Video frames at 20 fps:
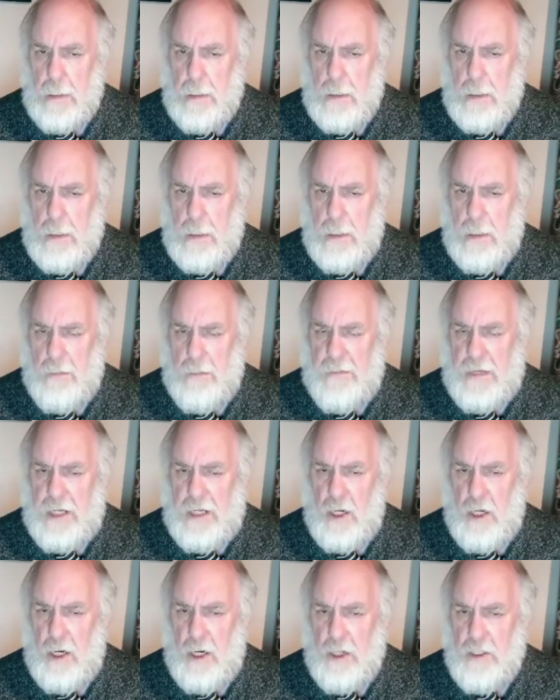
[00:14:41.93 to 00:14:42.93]
Loving
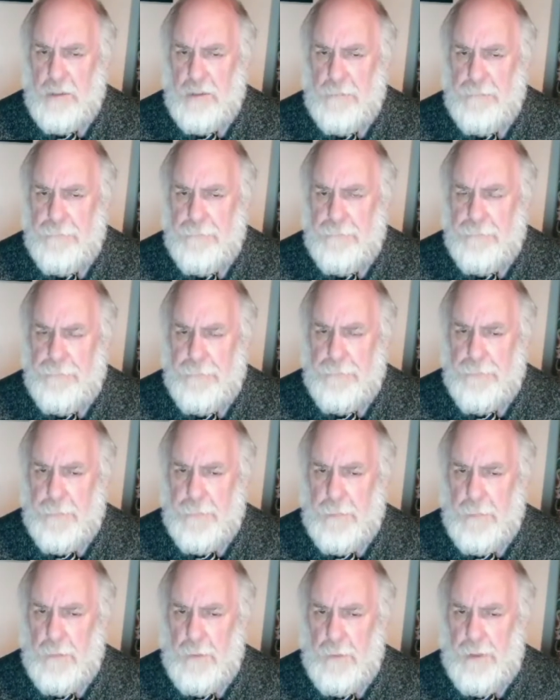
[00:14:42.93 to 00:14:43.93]
God,
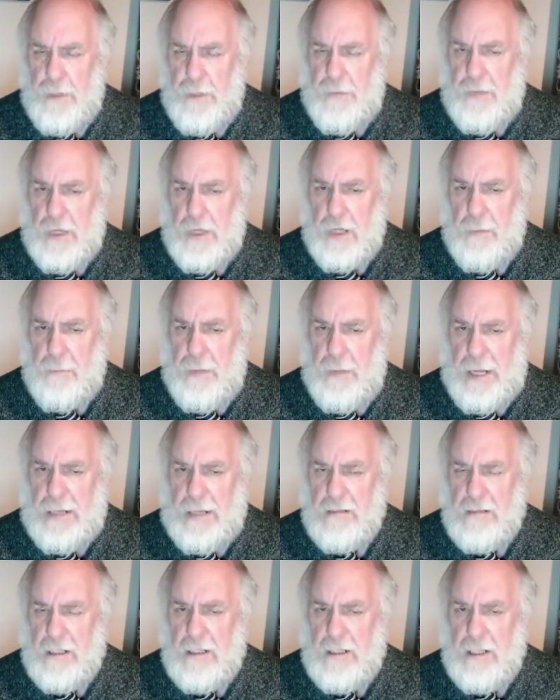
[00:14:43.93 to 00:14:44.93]
within the
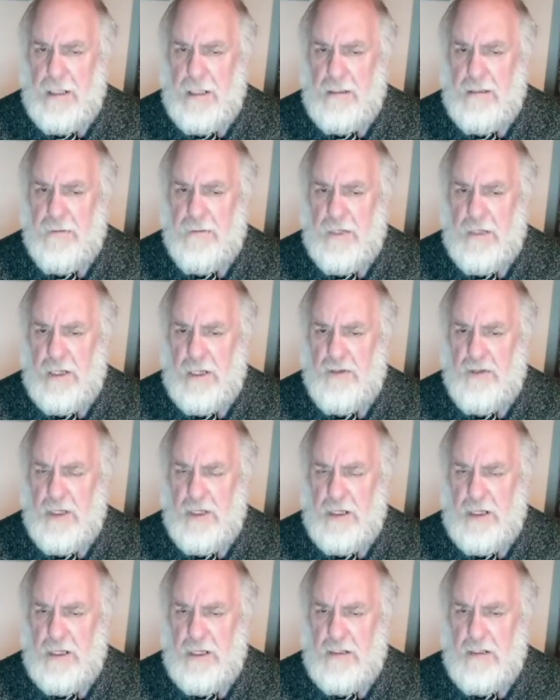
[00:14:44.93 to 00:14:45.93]
complexities of such a
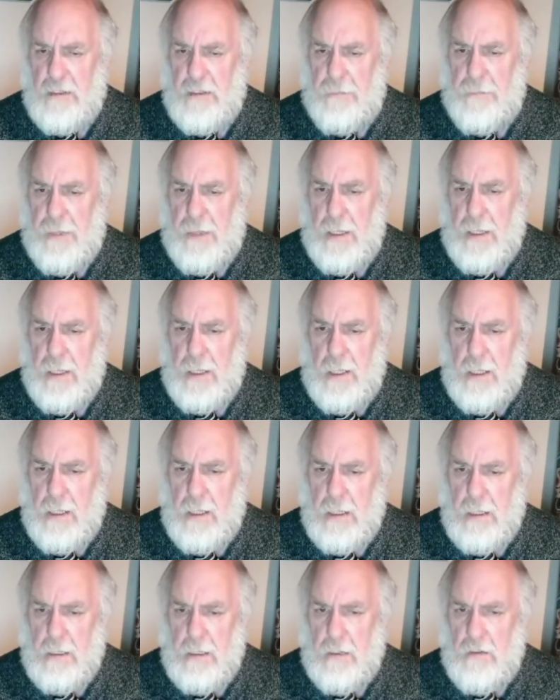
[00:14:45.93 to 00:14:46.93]
system,
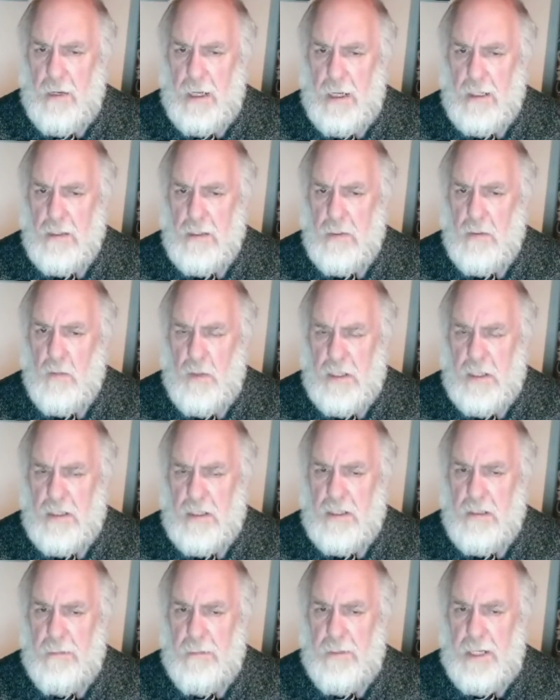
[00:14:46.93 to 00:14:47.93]
grant
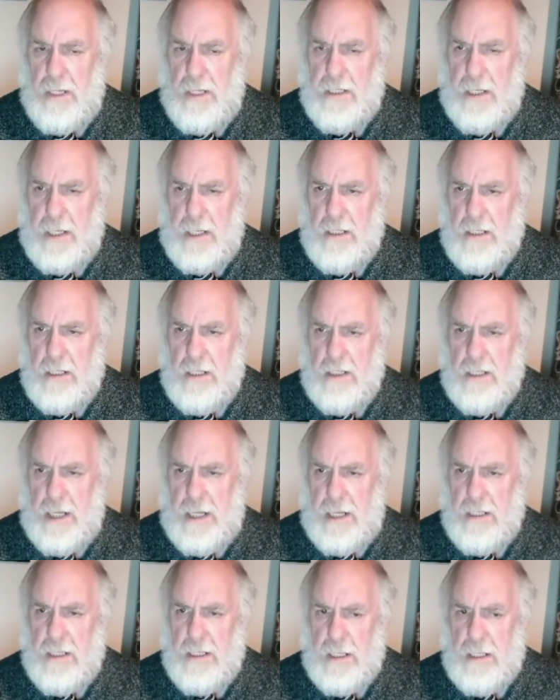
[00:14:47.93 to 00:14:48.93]
wisdom and
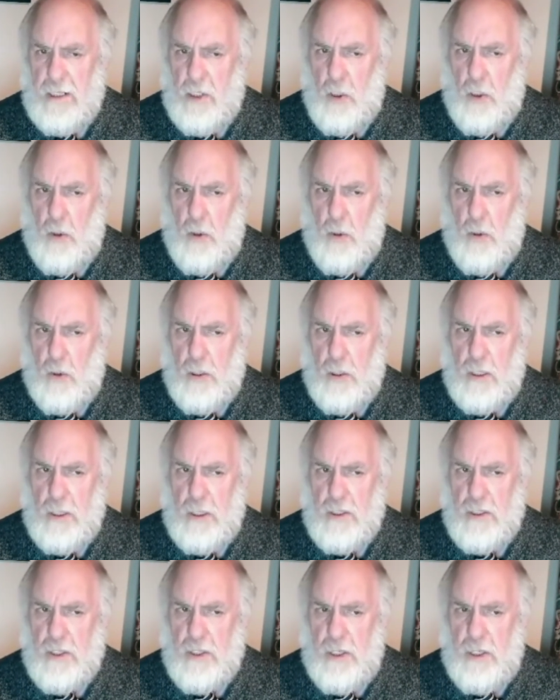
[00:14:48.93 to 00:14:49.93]
understanding to all
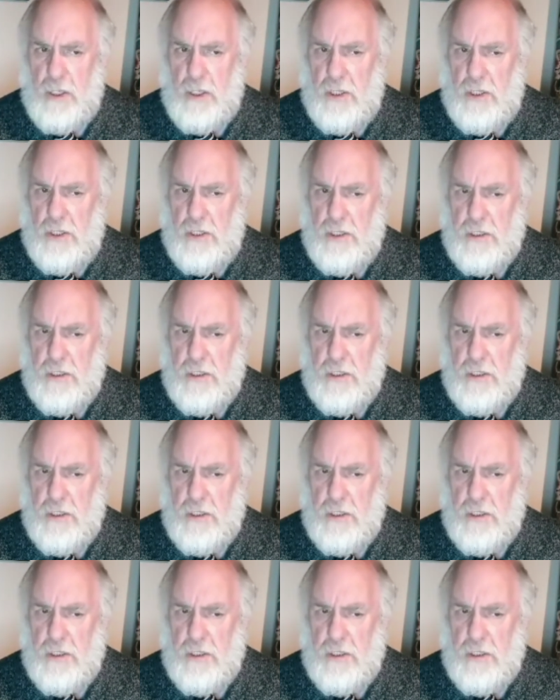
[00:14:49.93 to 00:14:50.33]
concerned